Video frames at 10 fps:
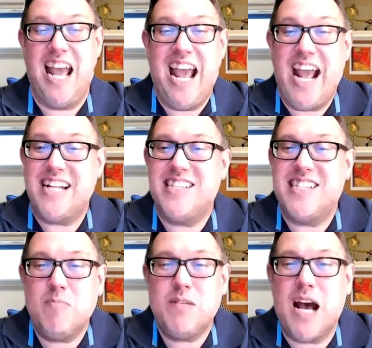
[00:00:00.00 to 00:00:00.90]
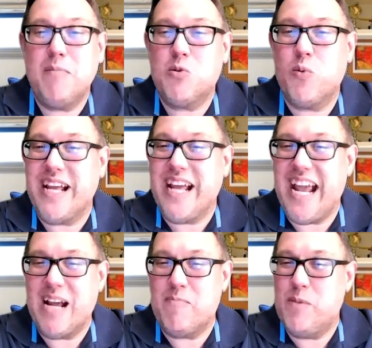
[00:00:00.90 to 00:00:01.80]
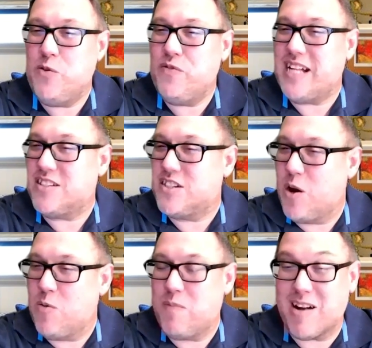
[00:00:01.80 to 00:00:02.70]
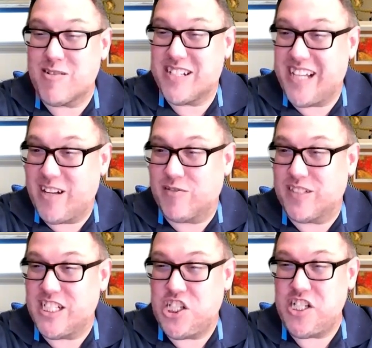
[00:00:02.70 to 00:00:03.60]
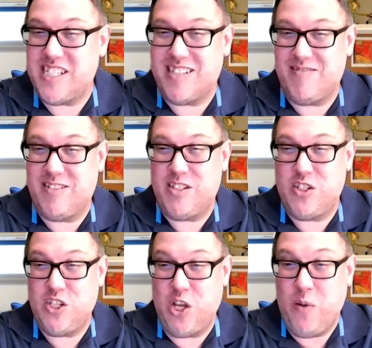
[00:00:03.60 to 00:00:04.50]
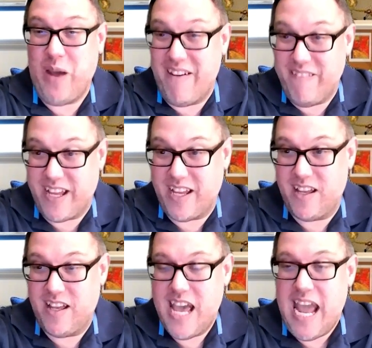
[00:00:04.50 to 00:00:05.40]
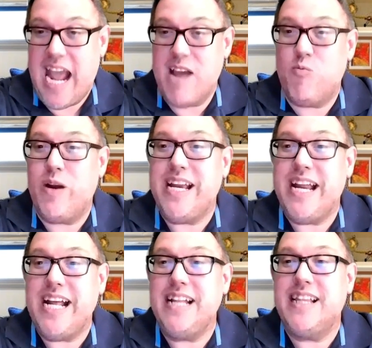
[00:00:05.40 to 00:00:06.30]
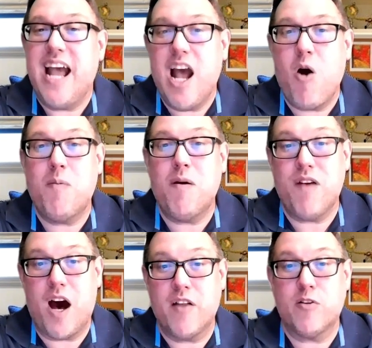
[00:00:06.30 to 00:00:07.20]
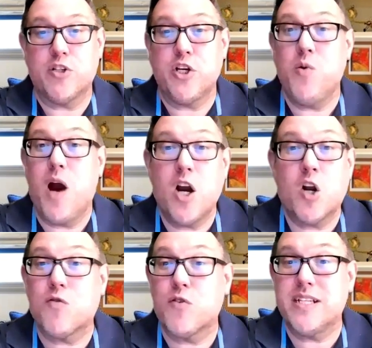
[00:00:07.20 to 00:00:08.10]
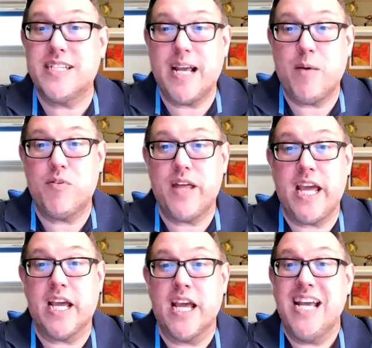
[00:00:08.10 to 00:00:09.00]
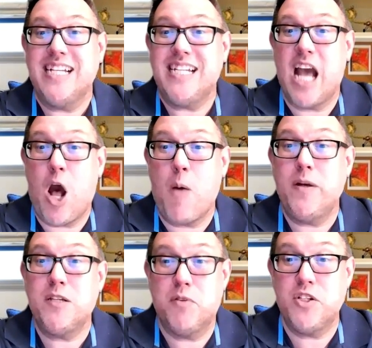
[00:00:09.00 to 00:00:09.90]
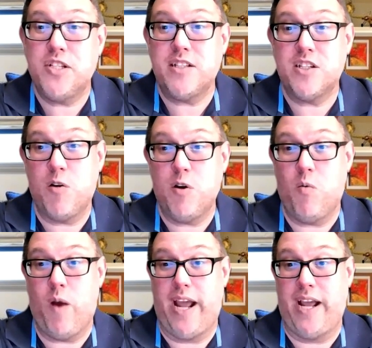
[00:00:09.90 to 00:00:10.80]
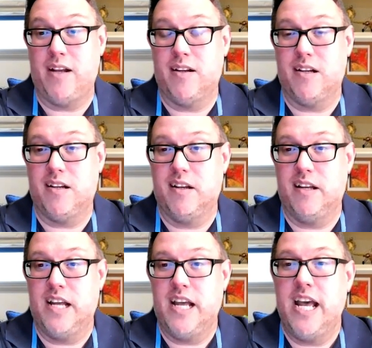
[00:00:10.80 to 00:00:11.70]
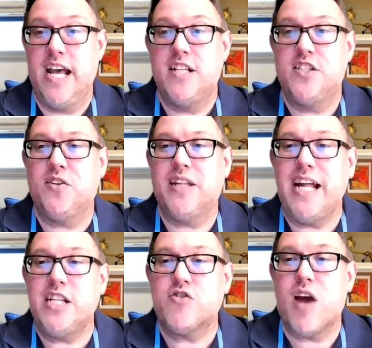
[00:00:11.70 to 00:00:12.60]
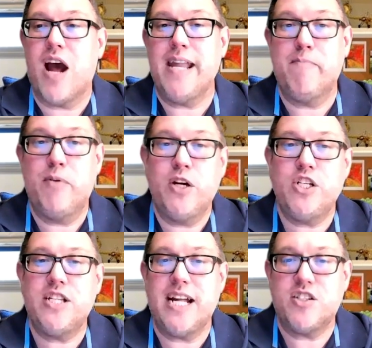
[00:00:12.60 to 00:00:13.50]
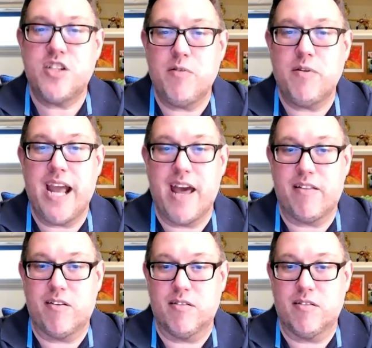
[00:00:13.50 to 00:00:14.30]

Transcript: And sometimes we can't move that stone by ourselves. It's just too heavy. And we need the help of others who hunger for the same thing to help us push that stone away. So let's try to push that stone together.